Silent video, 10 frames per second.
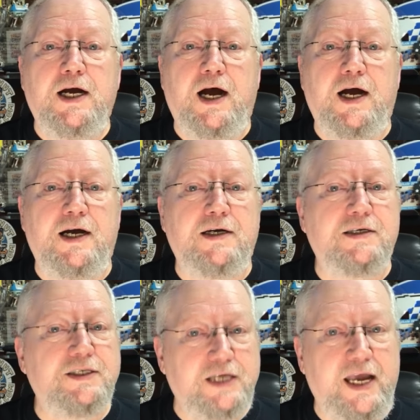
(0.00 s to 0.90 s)

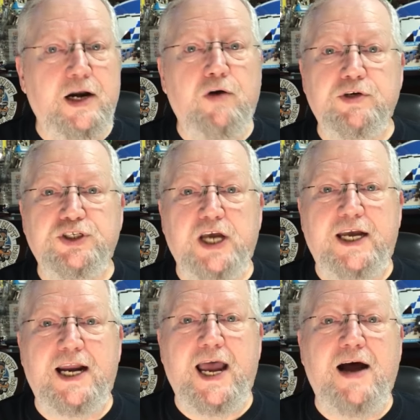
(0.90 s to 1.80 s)
head over,
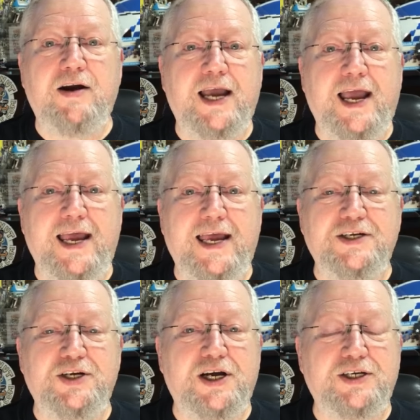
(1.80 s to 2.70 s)
check it out,
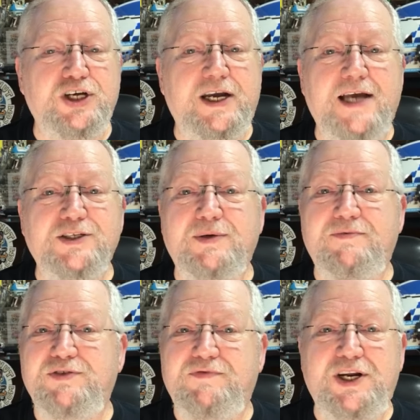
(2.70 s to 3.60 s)
and check out some of
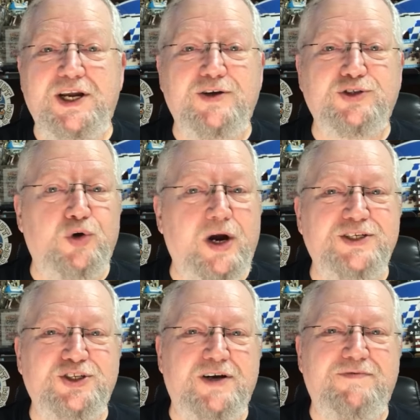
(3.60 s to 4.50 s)
his videos.
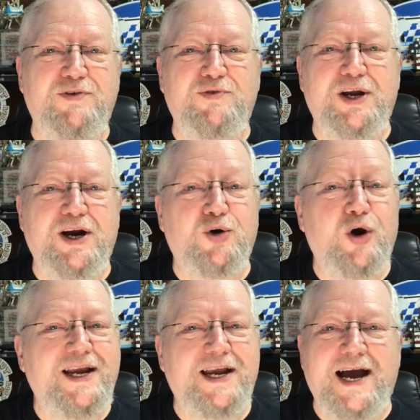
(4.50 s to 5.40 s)
Great stuff over there,
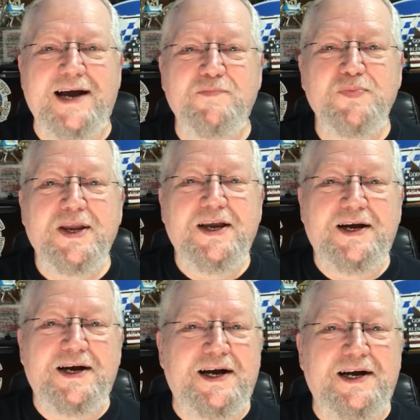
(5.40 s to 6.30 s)
great guy.
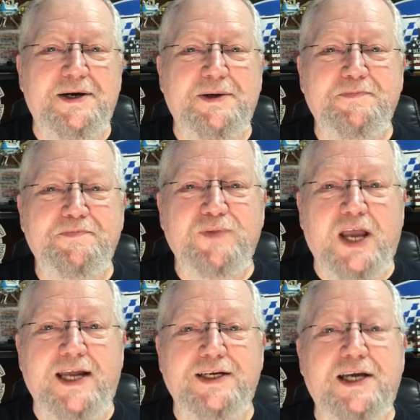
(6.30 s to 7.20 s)

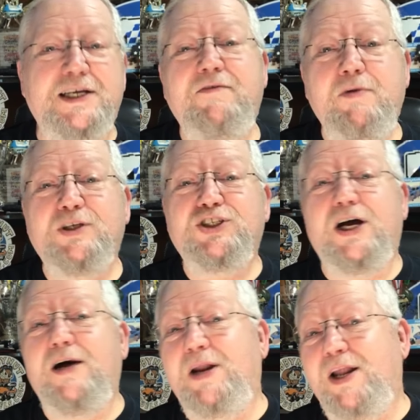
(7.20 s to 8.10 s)
And give him a
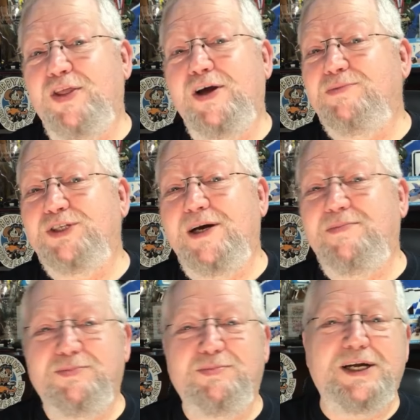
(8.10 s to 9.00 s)
sub and a thumbs
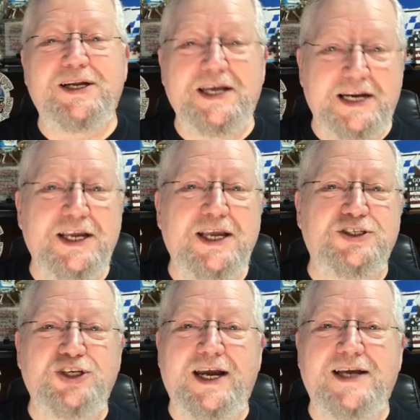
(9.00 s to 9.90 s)
up, and
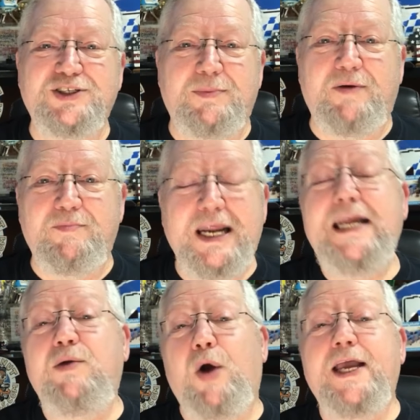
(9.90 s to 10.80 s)
again, check out some of them.
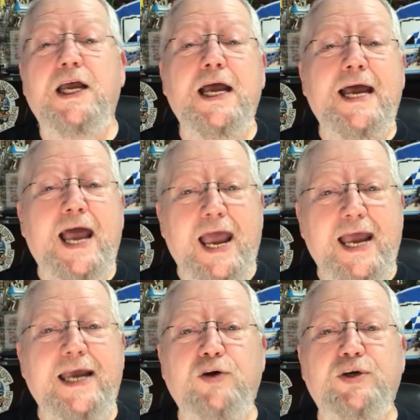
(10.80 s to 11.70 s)
Anyway,
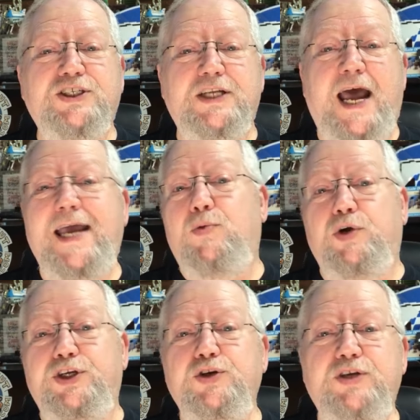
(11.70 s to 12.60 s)
Henry said, hey,
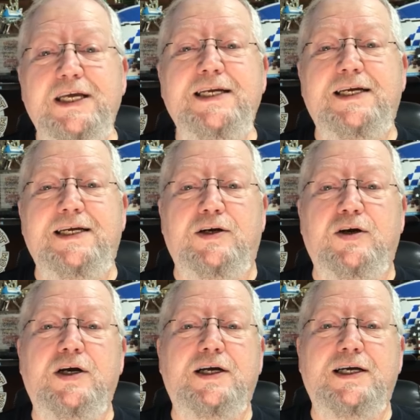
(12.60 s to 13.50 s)
when you get here,